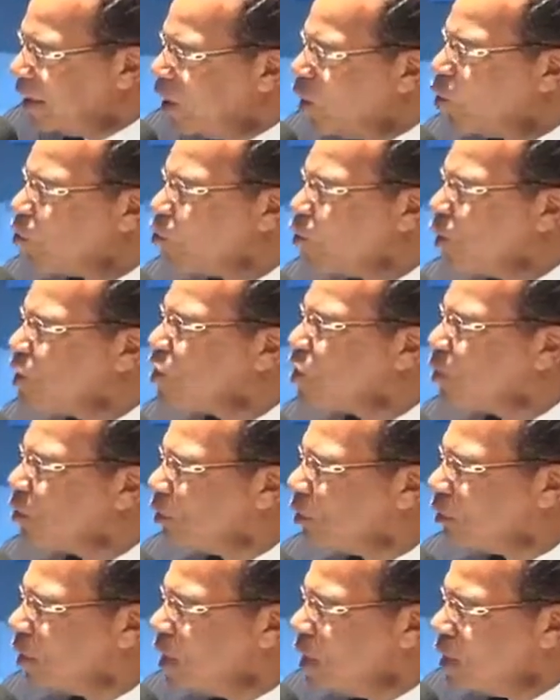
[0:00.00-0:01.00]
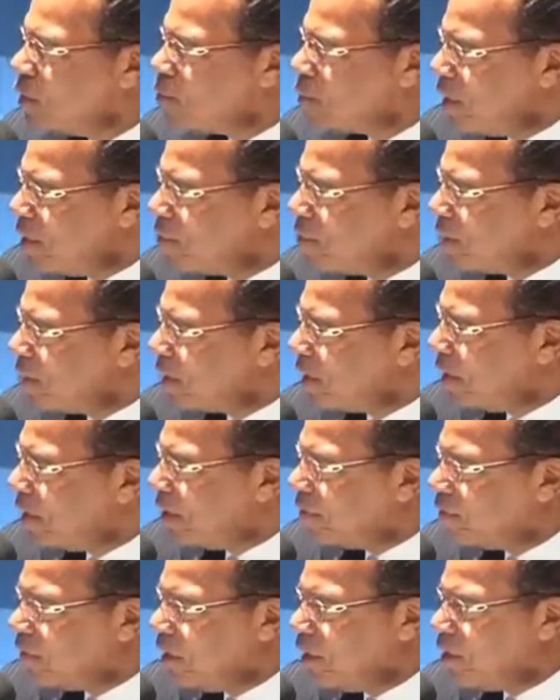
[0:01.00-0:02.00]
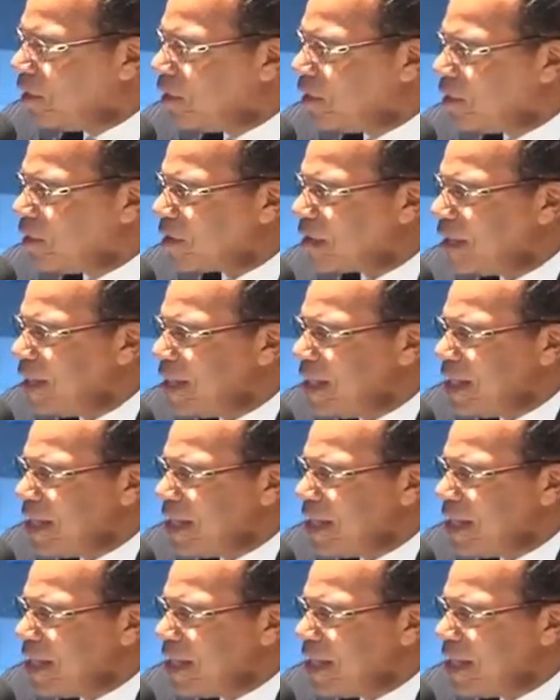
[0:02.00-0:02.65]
the original people of the earth.